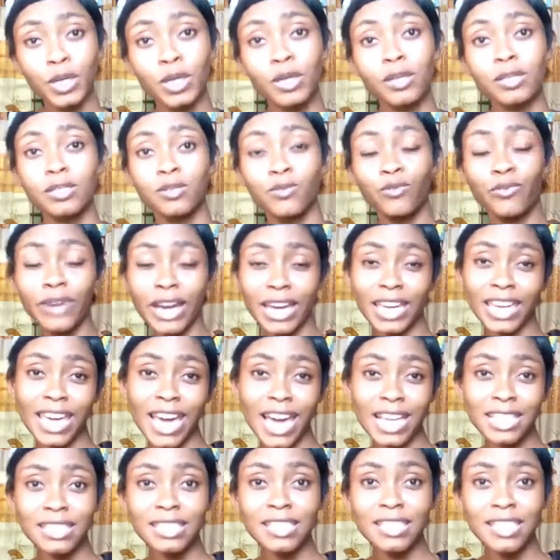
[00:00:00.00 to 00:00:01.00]
Because if I
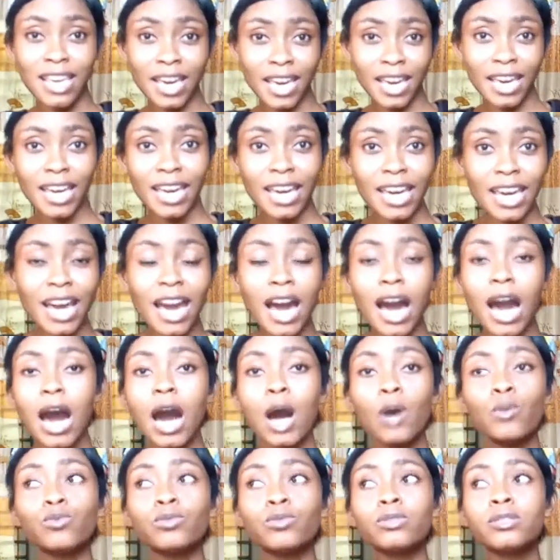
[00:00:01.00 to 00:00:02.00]
get there,
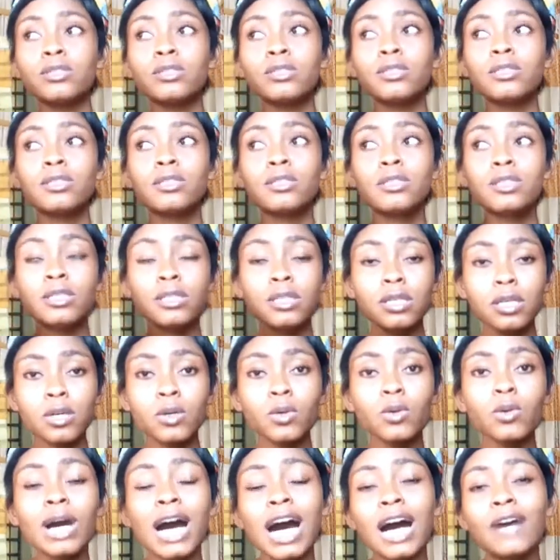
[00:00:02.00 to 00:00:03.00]
I would
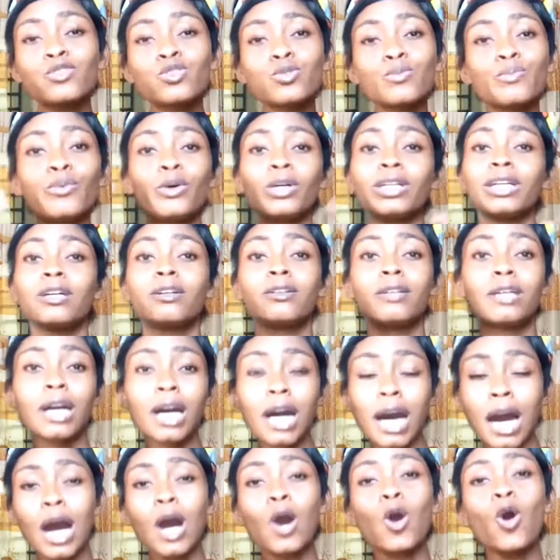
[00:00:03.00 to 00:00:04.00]
still have to board
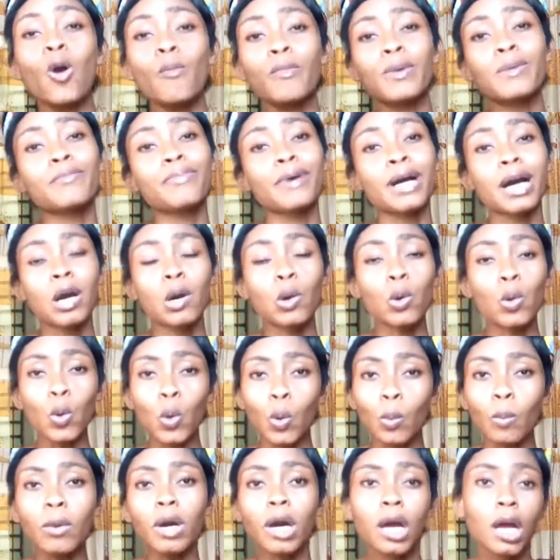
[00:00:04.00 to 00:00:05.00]
another car coming back
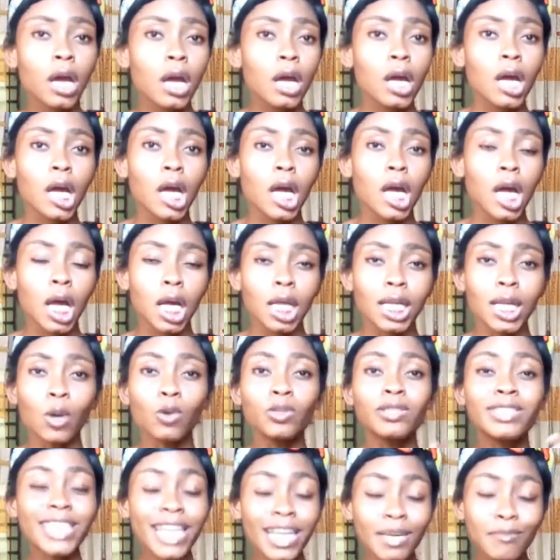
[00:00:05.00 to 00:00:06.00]
home that
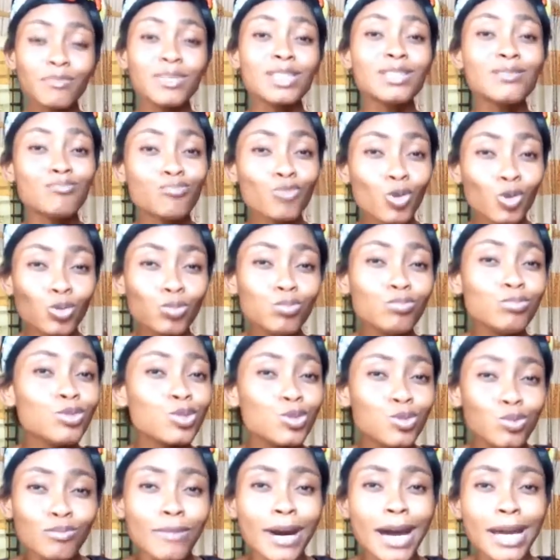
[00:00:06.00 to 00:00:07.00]
would take me
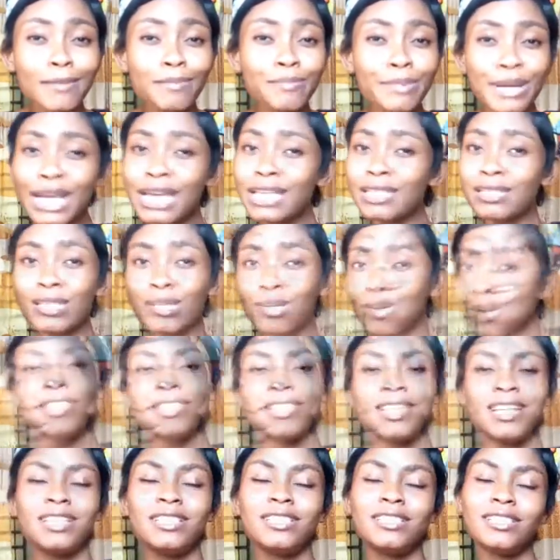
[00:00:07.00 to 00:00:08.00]
to my place.
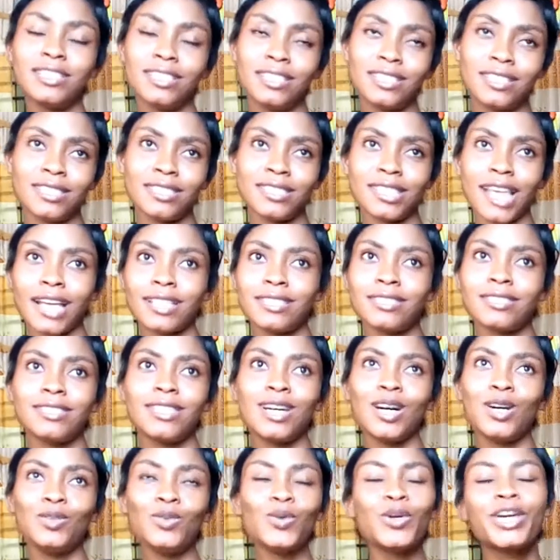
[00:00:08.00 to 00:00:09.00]
Went and sat
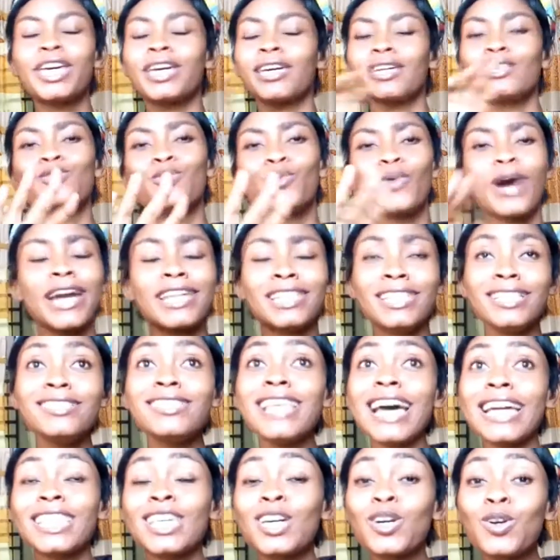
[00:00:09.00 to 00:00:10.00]
down. Okay, no, I
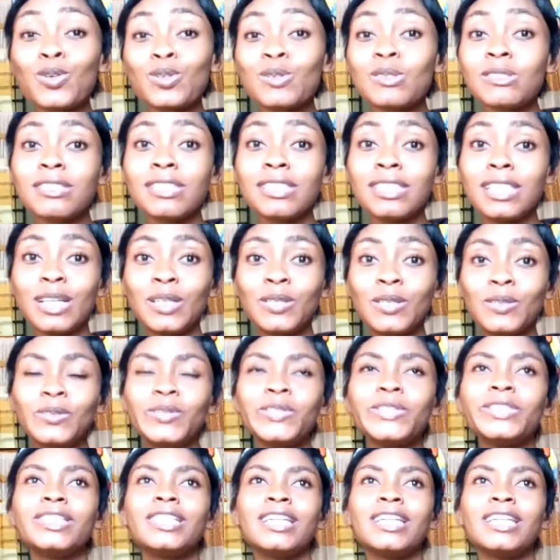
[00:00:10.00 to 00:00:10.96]
didn't go to sit down.